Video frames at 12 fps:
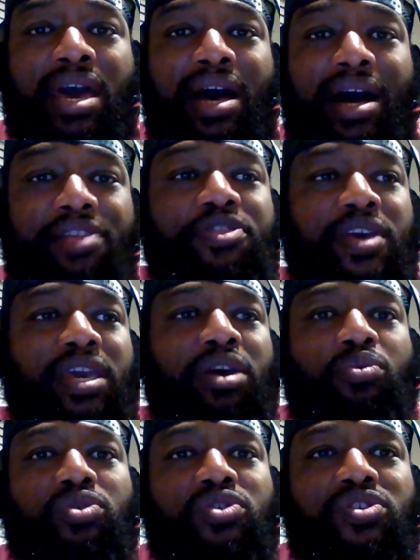I think it
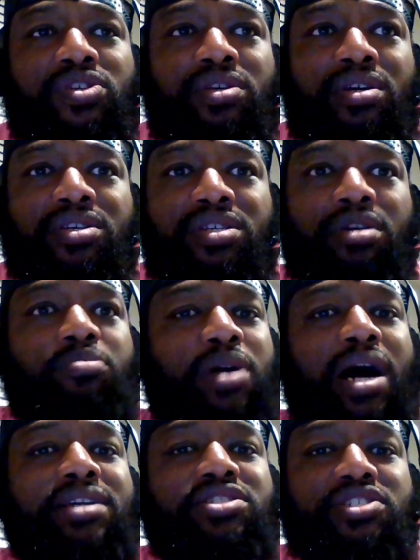was
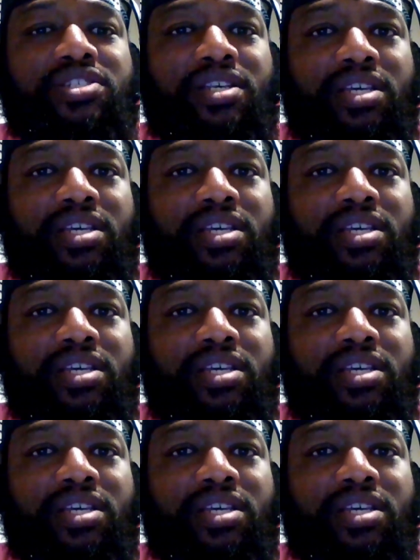subconsciously